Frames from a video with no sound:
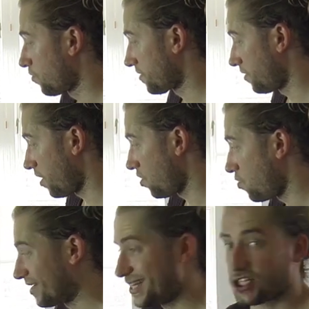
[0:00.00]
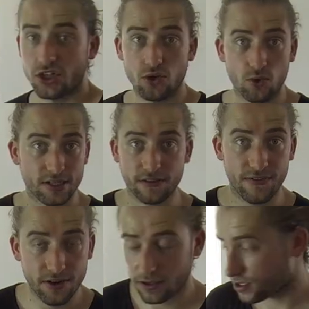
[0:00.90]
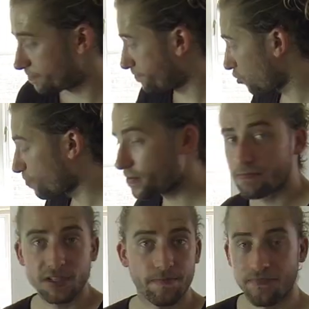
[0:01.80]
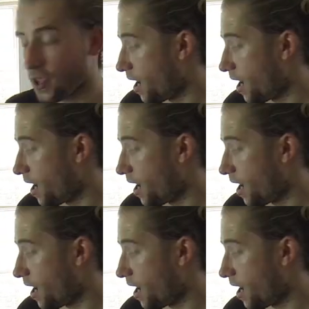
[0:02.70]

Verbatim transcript: with no additional interference problems,